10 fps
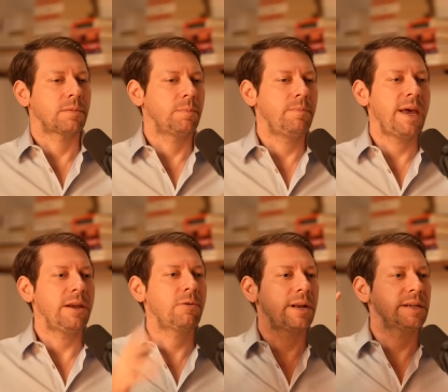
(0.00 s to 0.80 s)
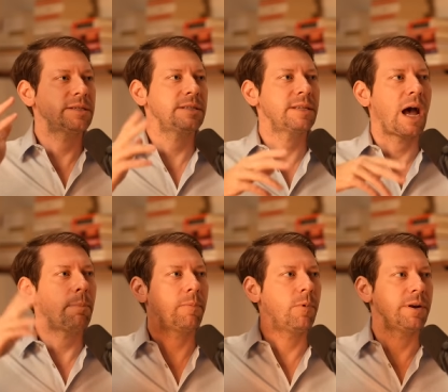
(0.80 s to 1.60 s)
many critics'
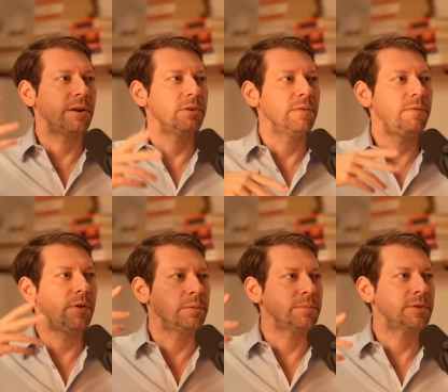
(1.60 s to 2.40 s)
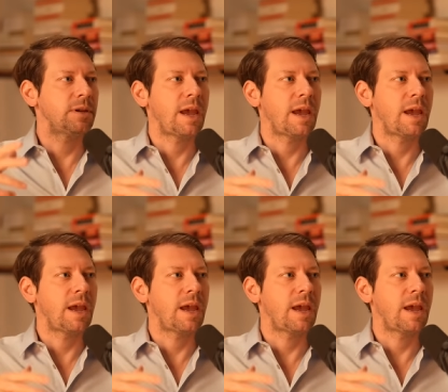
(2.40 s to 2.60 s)
top 100 films